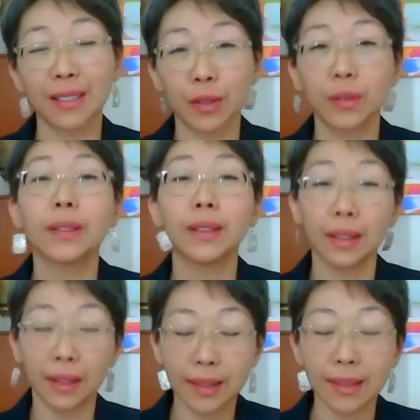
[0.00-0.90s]
So
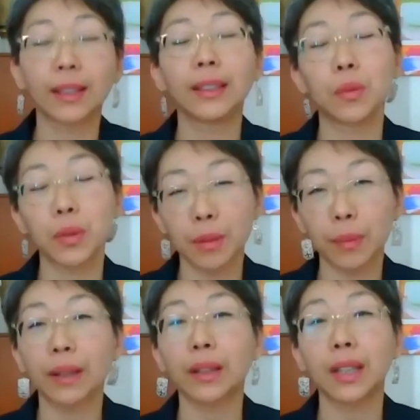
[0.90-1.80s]
exactly, it was
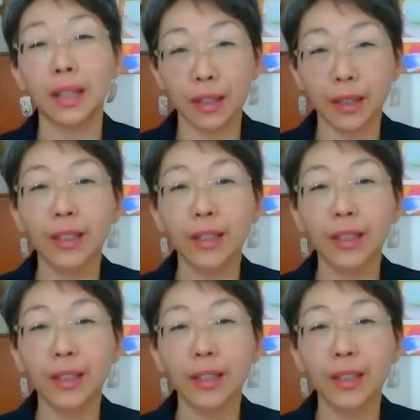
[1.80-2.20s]
about a year.